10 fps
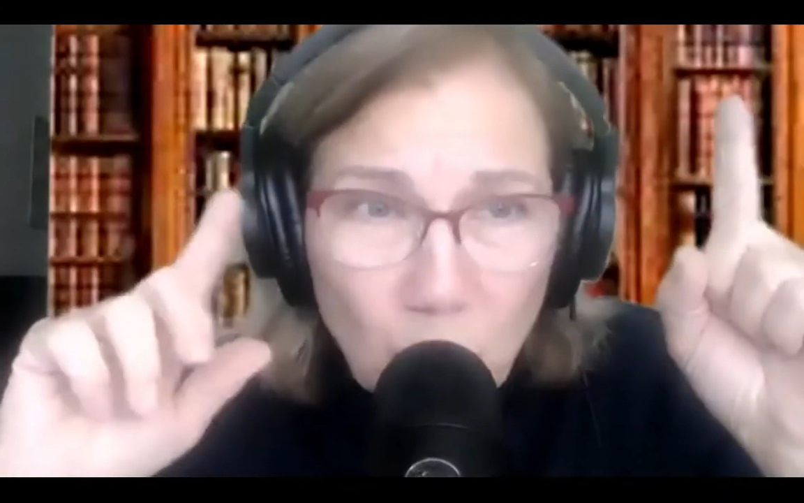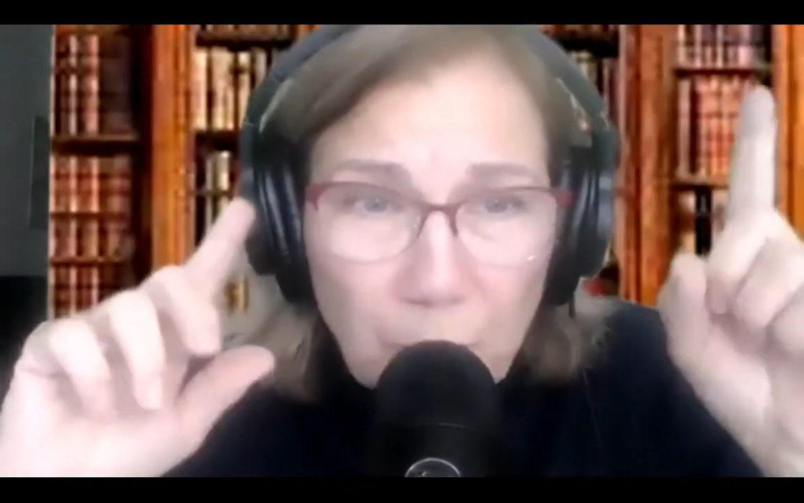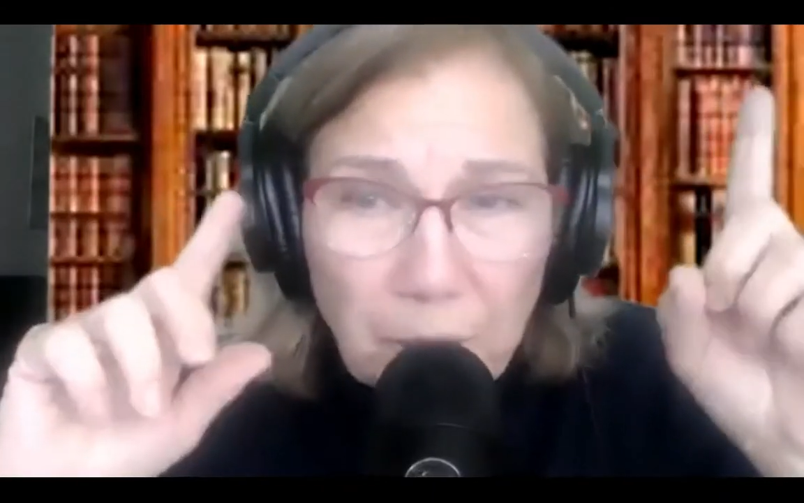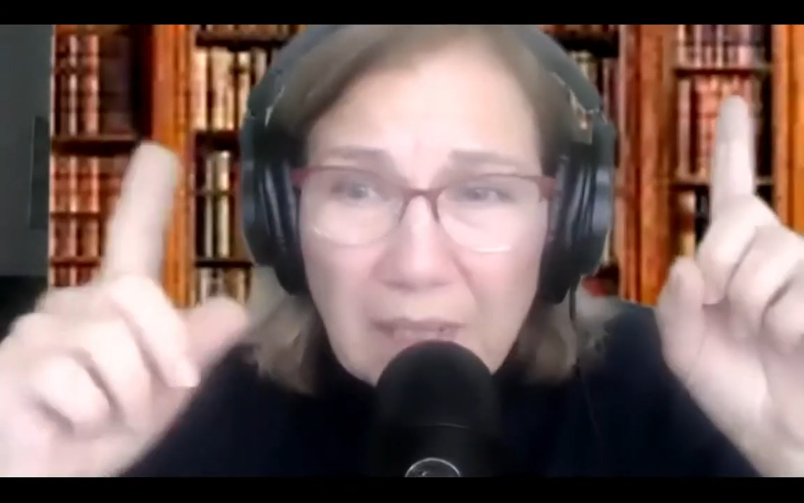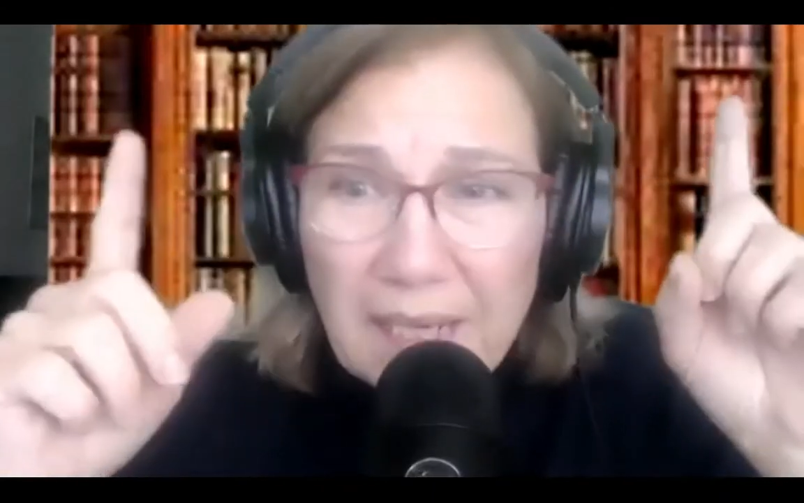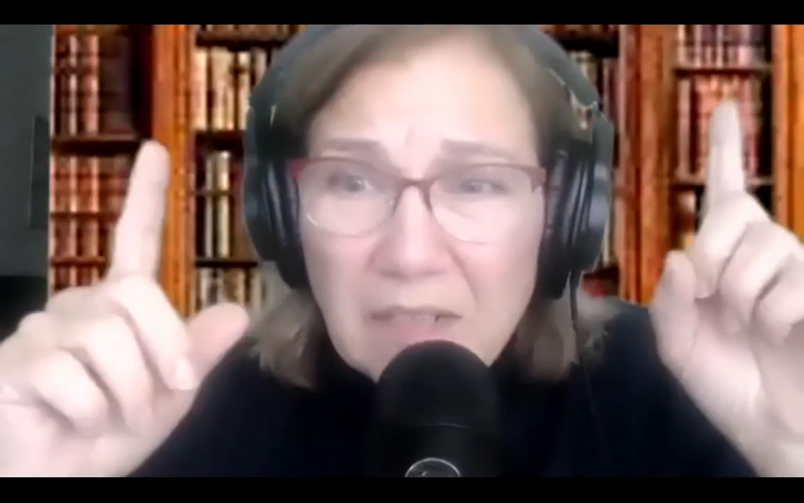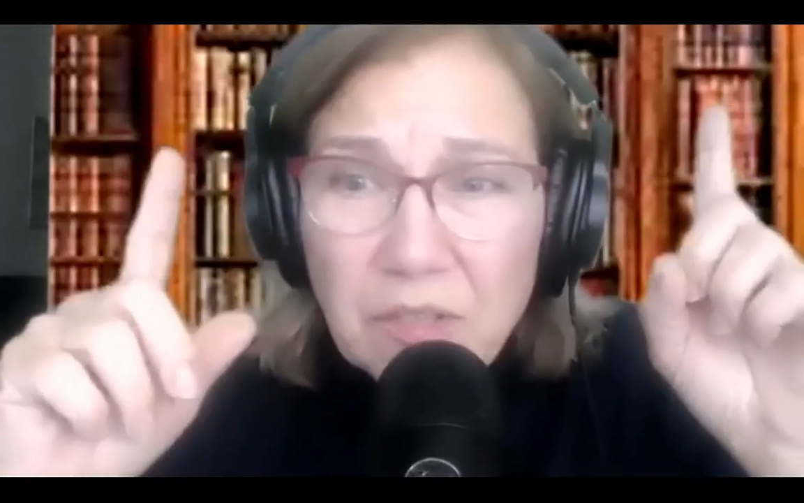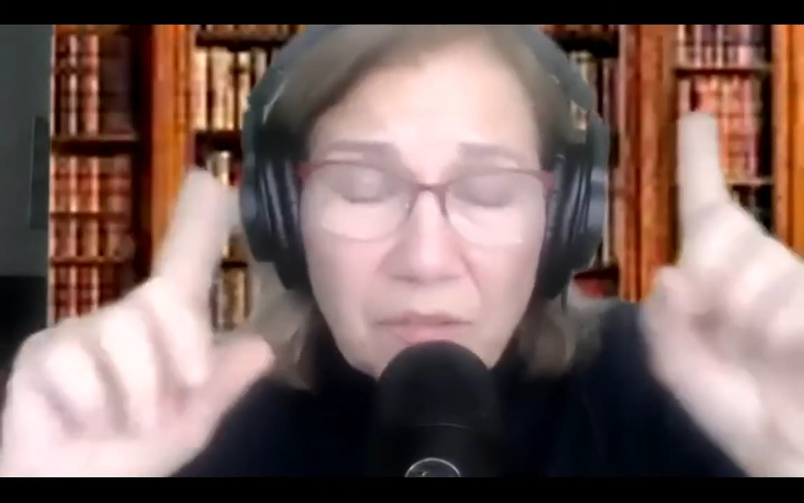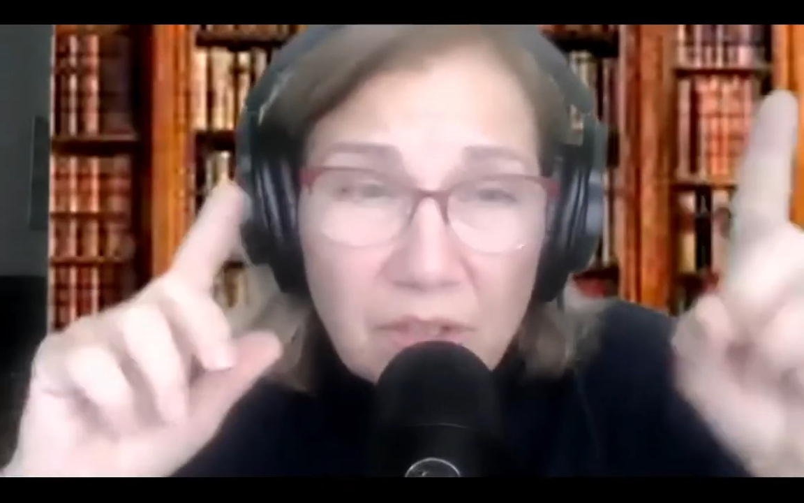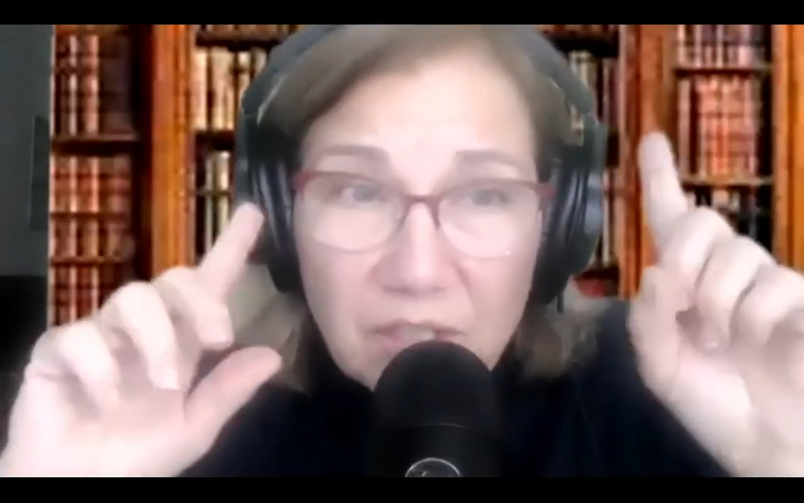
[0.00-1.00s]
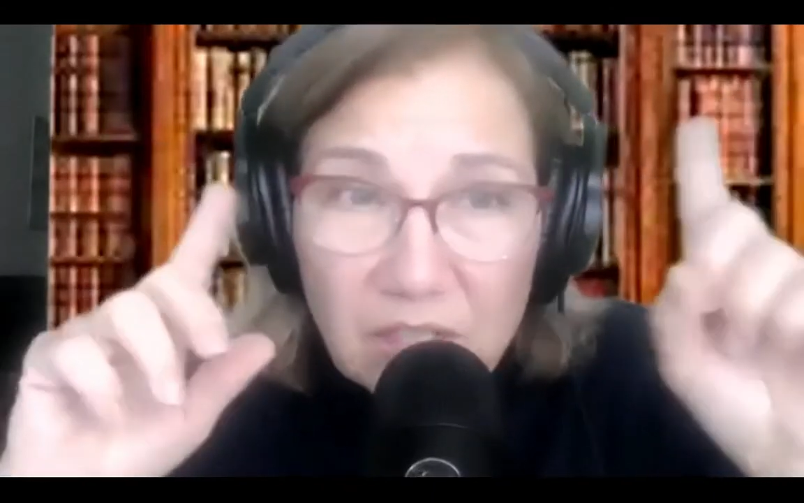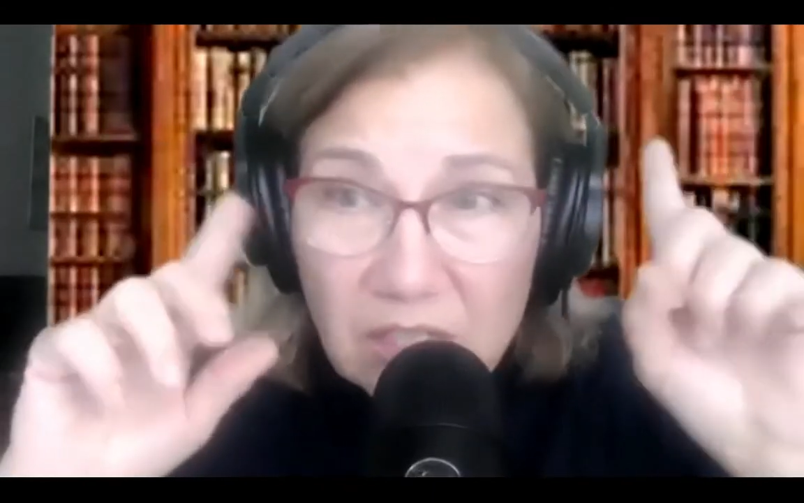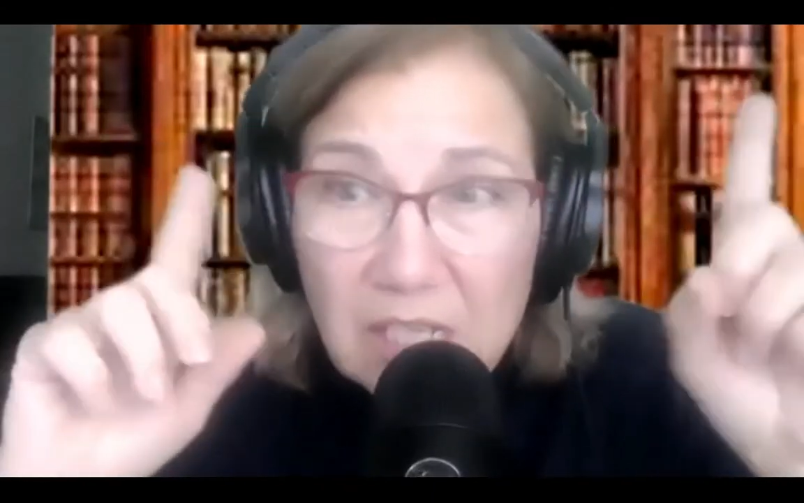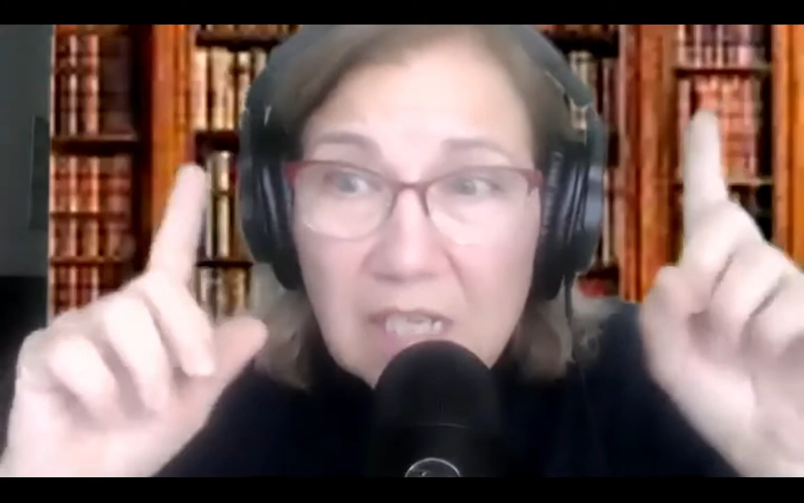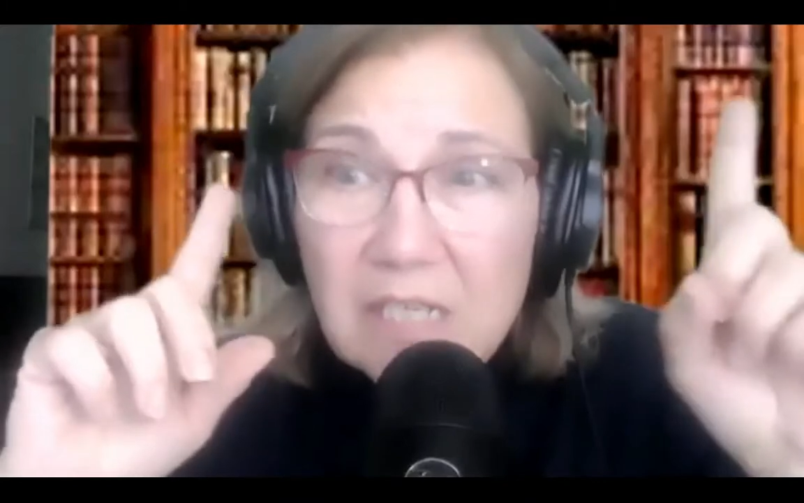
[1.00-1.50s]
will plant the
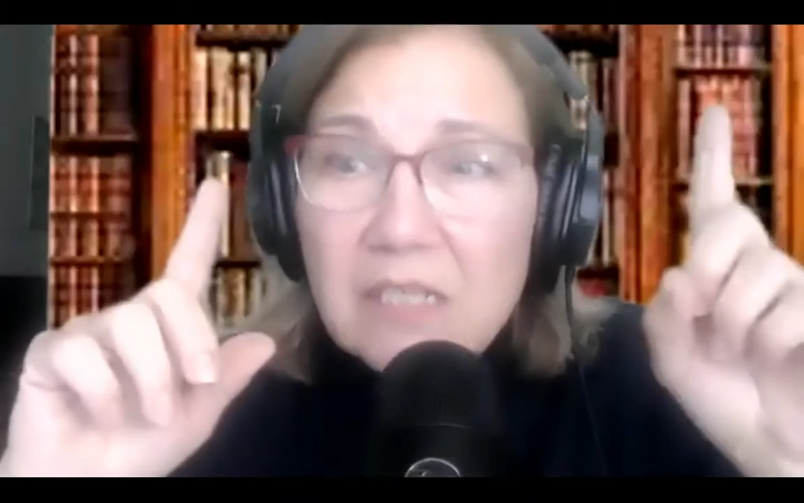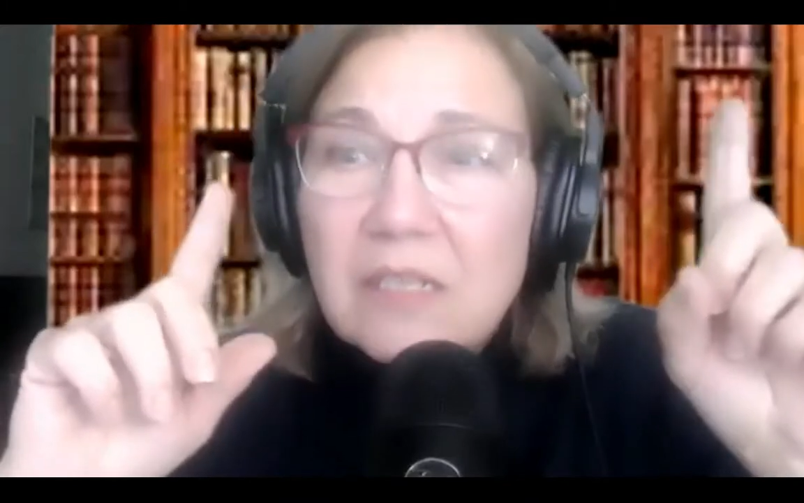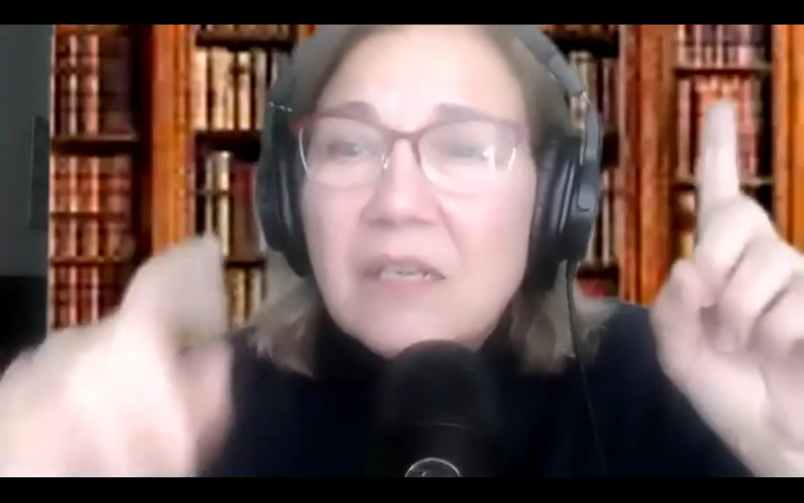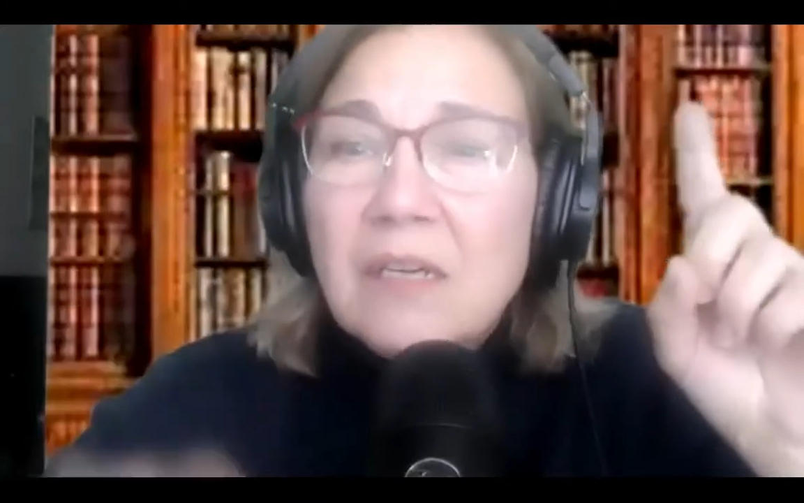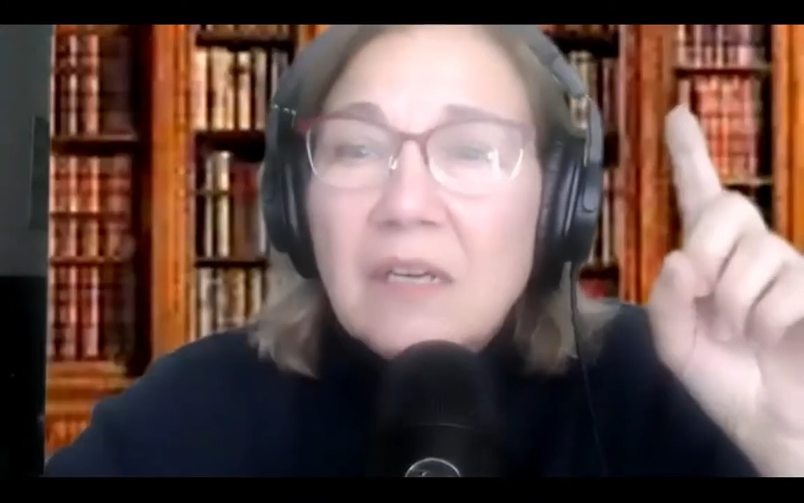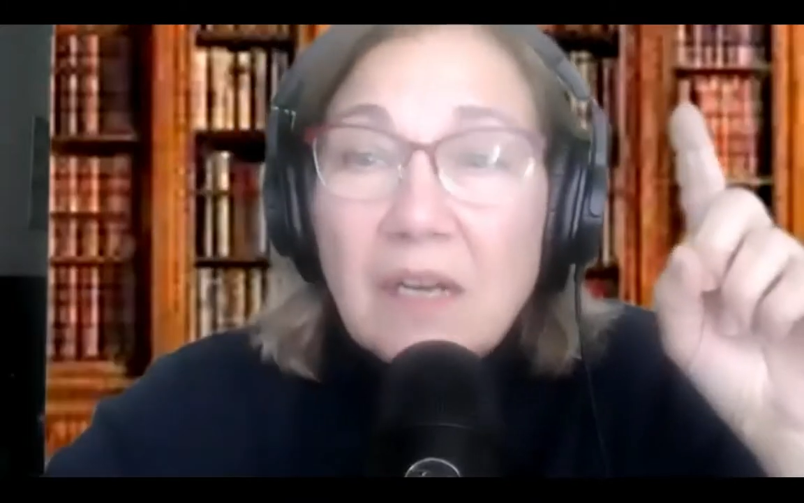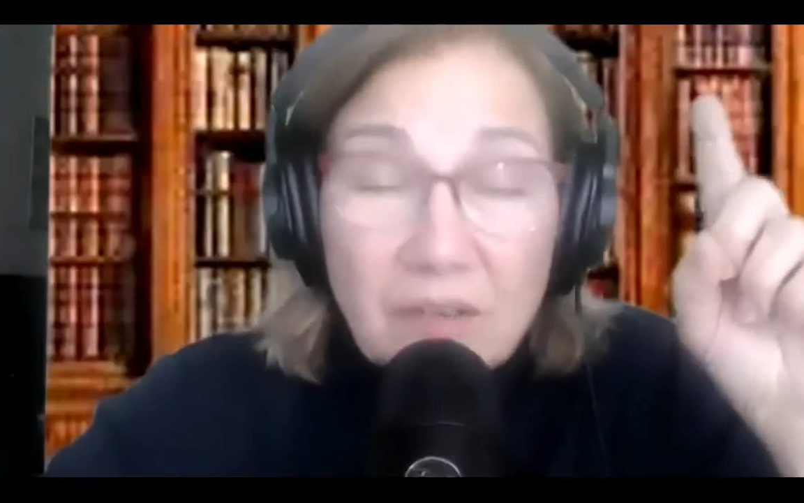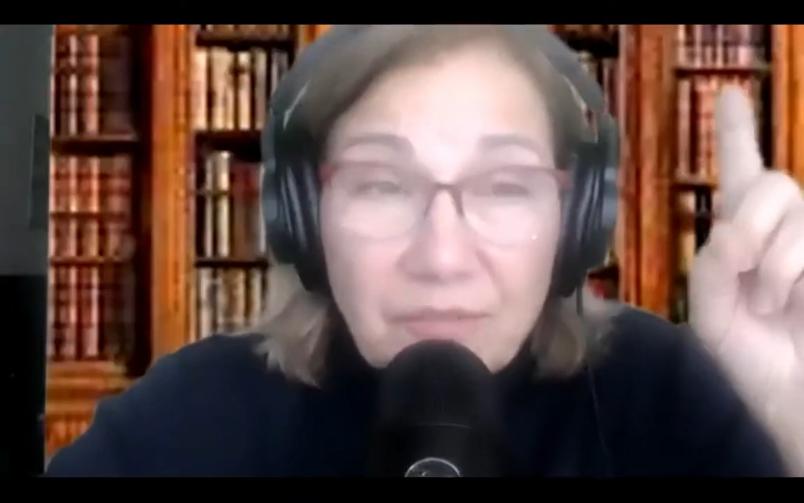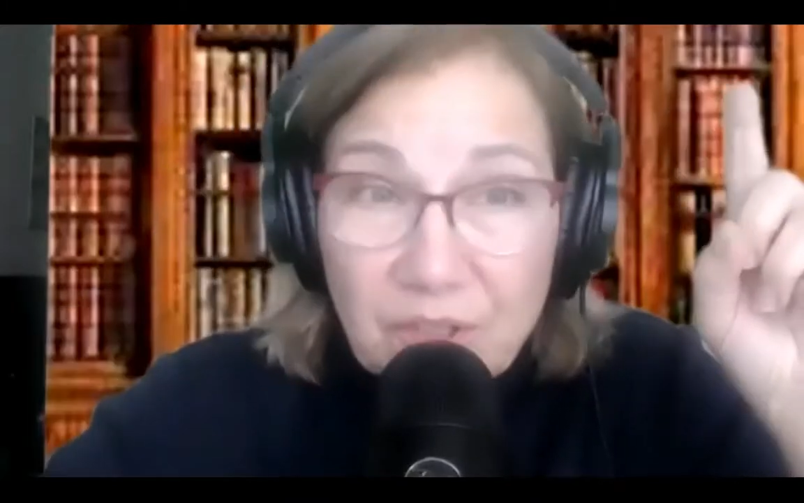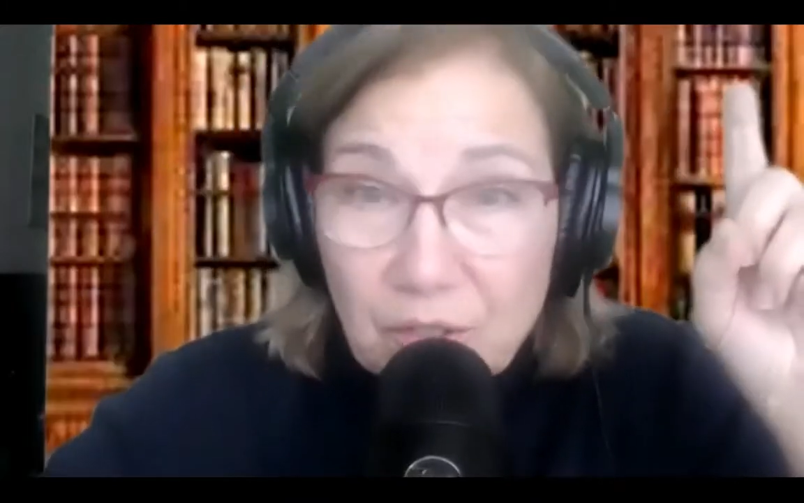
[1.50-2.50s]
seed of a